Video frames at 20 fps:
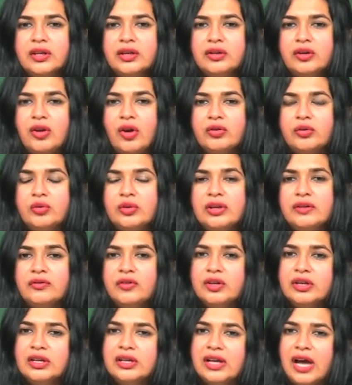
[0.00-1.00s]
not only
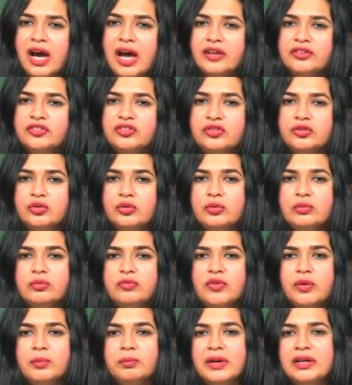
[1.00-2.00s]
for a large tomb,
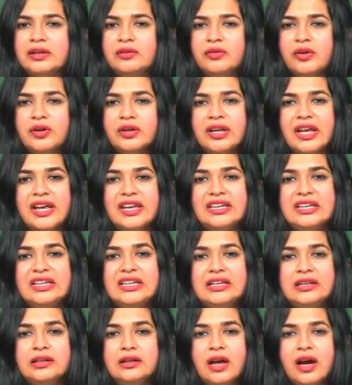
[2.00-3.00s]
but for
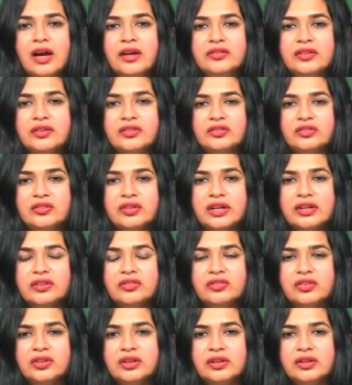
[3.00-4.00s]
any large
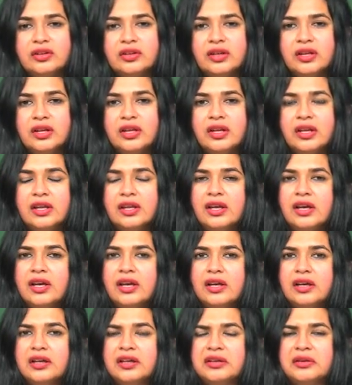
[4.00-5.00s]
structure
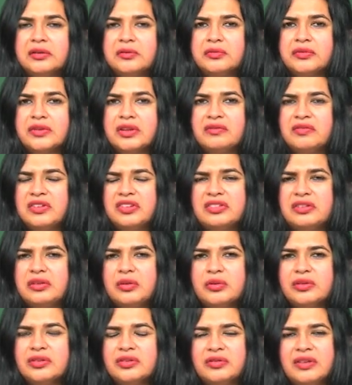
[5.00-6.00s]
which
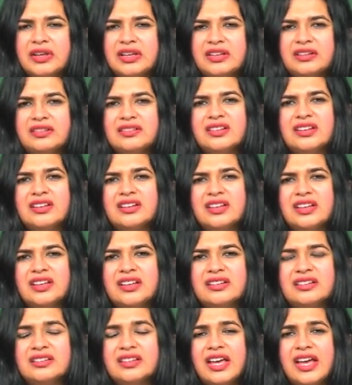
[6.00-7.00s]
looks very
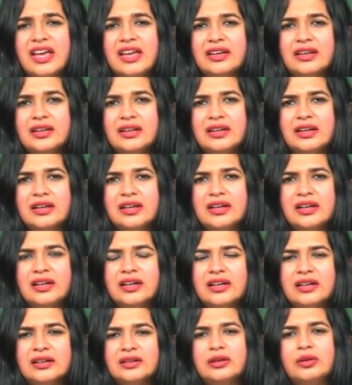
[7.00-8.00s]
serious and
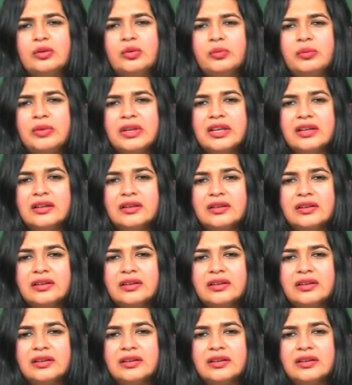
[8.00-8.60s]
gloomy,